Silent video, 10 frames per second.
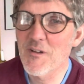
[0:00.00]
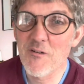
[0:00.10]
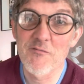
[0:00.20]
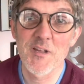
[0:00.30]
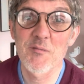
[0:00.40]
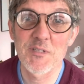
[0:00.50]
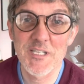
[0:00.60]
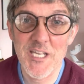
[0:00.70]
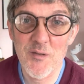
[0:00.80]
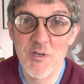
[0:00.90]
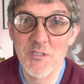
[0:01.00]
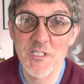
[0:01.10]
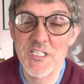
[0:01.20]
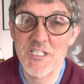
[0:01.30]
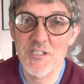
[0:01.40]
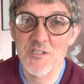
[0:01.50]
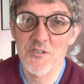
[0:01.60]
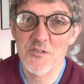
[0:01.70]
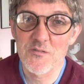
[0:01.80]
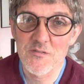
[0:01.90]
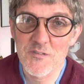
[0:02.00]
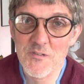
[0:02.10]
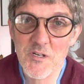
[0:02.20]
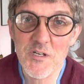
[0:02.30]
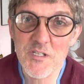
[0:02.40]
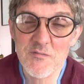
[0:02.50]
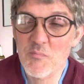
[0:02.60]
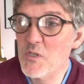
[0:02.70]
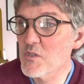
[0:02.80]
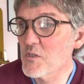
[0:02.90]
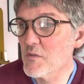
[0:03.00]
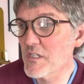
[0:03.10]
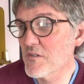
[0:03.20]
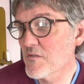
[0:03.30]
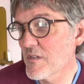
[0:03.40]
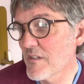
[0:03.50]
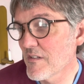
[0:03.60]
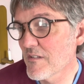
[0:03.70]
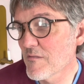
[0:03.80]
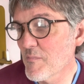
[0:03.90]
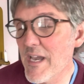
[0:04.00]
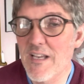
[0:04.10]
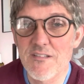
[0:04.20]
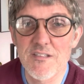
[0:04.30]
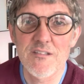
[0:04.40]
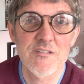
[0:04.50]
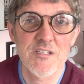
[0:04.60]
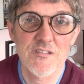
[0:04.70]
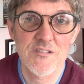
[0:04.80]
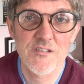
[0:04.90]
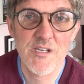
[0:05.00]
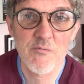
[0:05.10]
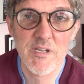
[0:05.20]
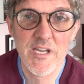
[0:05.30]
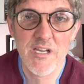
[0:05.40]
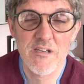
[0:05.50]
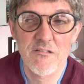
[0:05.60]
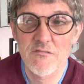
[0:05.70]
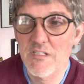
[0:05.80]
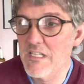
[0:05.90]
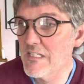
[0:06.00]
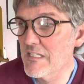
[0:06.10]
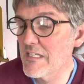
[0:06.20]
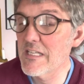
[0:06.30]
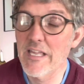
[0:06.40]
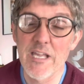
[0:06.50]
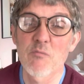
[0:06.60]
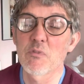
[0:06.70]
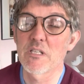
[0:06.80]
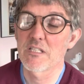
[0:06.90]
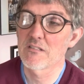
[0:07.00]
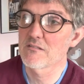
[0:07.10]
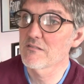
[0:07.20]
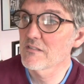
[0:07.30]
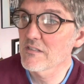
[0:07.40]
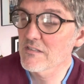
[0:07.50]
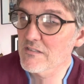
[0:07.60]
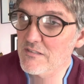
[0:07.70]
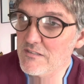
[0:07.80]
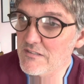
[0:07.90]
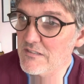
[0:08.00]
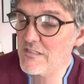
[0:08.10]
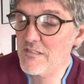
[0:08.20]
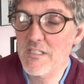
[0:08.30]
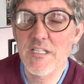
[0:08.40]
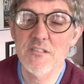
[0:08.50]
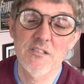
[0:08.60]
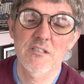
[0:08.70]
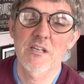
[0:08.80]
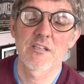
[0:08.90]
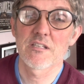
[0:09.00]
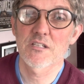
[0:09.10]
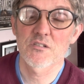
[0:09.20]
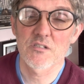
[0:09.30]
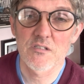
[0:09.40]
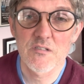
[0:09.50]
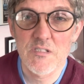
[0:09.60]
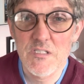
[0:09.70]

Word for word: family name, our lineage, our personal history, the past successes that we have, gambling, sex addiction,